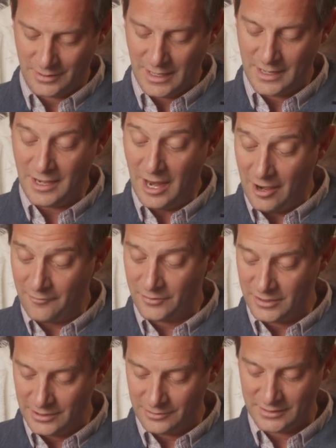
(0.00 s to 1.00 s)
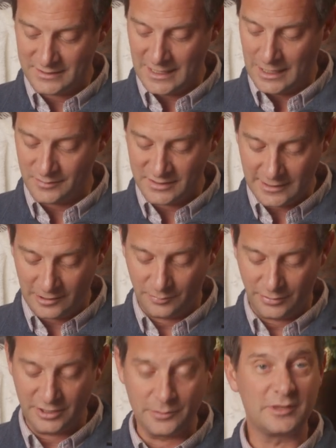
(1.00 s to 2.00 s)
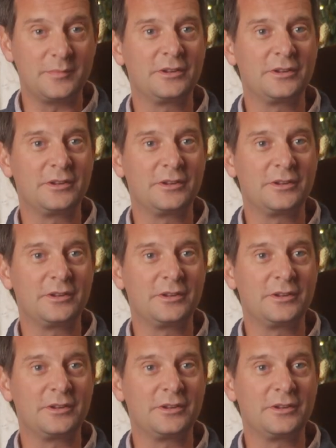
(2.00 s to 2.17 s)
and every year the town celebrated with a